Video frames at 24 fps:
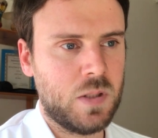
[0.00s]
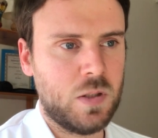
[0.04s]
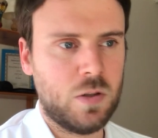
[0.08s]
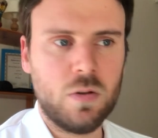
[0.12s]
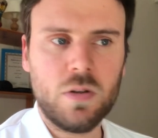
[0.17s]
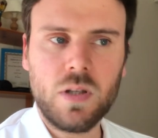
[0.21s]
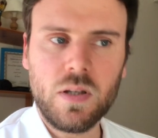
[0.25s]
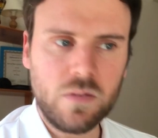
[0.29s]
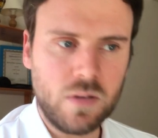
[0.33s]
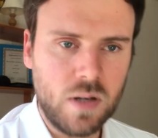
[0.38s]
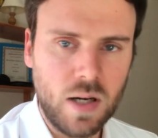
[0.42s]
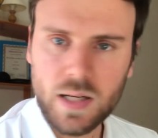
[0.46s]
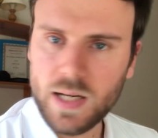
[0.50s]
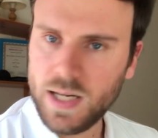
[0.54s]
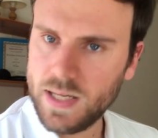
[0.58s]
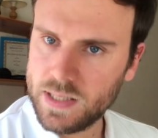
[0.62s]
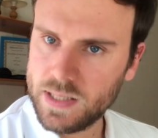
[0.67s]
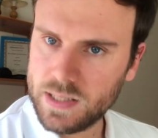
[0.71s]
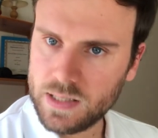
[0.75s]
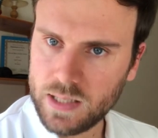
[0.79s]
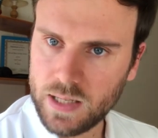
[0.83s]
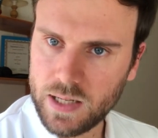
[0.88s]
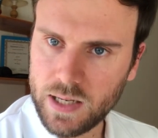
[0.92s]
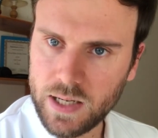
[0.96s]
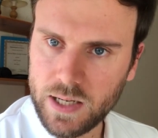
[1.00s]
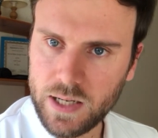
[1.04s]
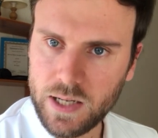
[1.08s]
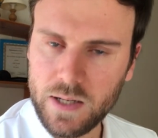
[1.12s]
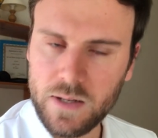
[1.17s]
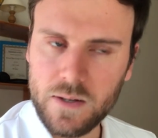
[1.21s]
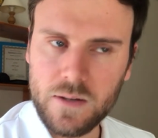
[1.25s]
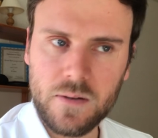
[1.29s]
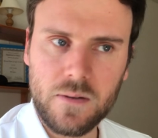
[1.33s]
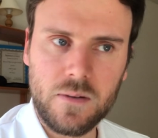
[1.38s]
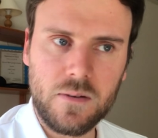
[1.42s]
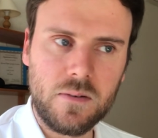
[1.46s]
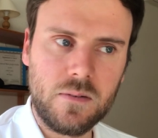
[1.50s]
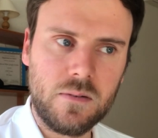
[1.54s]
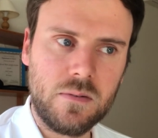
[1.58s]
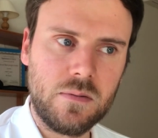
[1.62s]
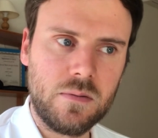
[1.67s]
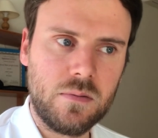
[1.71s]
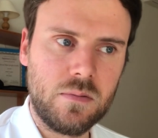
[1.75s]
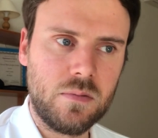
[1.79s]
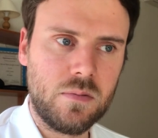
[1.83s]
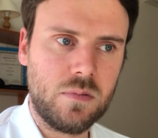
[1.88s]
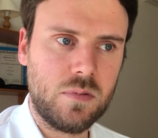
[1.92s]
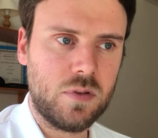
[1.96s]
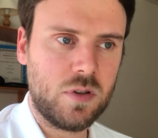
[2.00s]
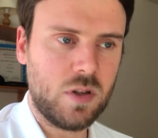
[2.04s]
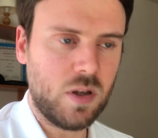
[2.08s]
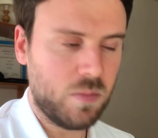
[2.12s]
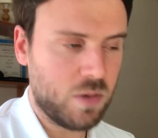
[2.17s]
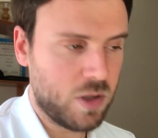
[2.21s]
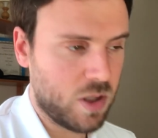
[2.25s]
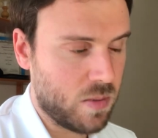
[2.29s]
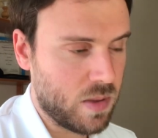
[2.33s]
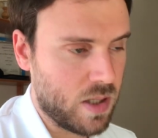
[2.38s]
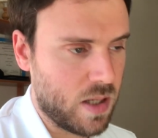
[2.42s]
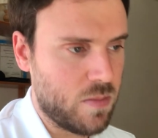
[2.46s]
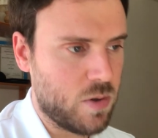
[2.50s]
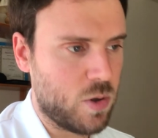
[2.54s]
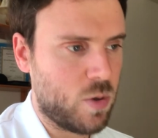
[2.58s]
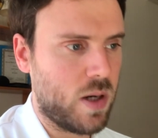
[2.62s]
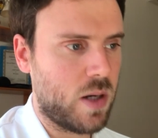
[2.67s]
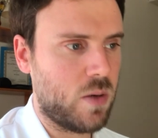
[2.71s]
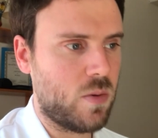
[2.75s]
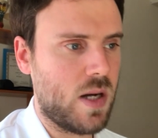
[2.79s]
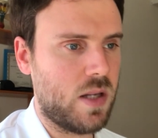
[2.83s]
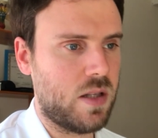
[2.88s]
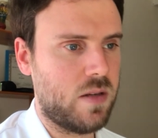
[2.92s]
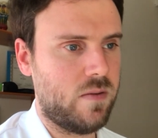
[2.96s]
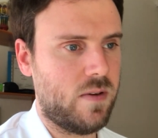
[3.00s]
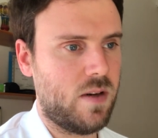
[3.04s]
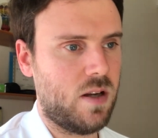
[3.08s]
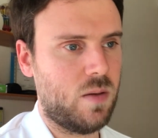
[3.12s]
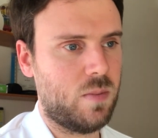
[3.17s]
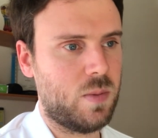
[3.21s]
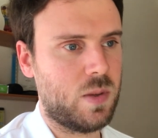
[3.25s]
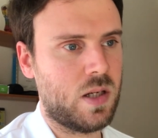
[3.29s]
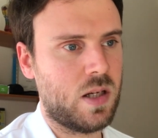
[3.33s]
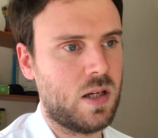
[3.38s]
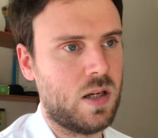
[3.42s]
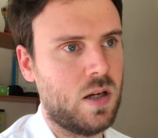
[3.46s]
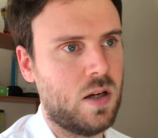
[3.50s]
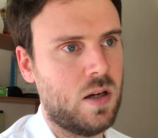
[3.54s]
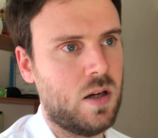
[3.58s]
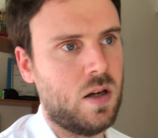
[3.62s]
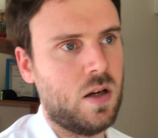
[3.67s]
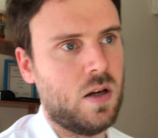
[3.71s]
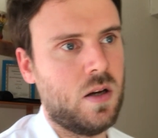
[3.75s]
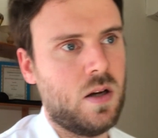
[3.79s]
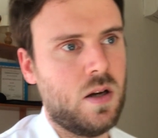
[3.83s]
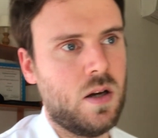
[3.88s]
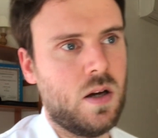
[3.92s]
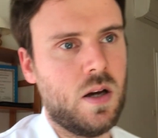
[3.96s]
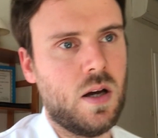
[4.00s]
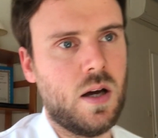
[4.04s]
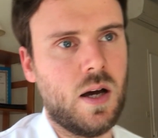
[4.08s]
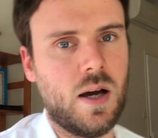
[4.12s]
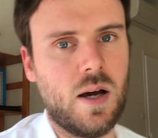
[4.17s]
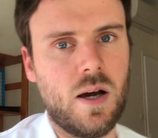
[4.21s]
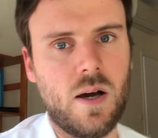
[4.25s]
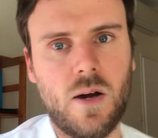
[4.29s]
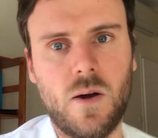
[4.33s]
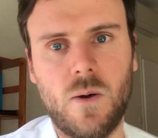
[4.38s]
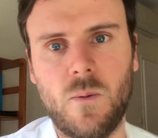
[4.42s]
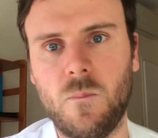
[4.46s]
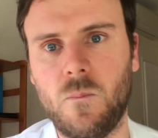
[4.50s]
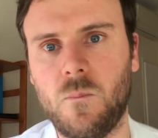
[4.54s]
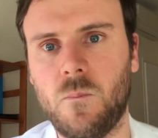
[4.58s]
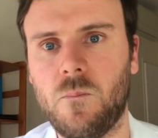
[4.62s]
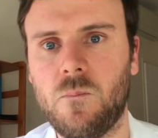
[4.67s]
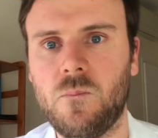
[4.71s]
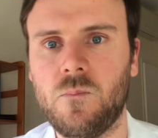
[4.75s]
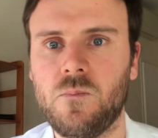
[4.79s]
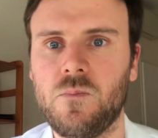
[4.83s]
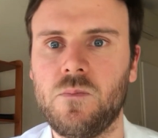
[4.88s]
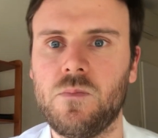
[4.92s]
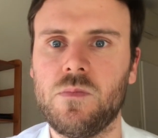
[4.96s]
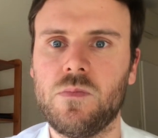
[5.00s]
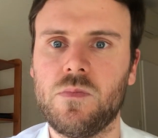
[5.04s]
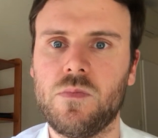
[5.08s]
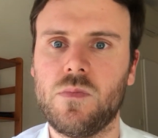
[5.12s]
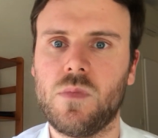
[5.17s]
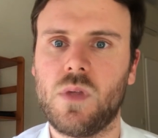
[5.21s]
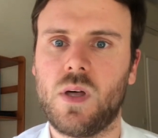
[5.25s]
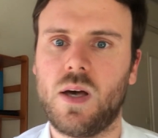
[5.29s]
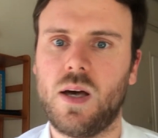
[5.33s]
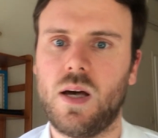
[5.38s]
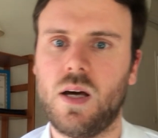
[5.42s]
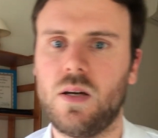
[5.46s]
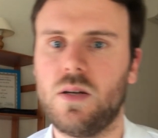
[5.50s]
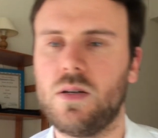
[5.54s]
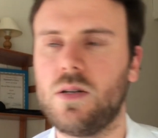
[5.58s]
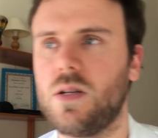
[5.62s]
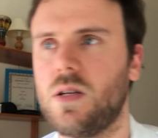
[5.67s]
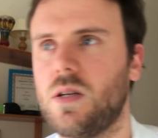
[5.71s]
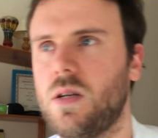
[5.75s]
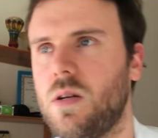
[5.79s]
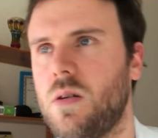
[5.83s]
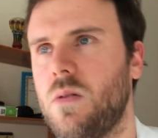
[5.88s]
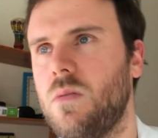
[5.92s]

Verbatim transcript: you know, they've got SI, some, sometimes quite well developed. Um, and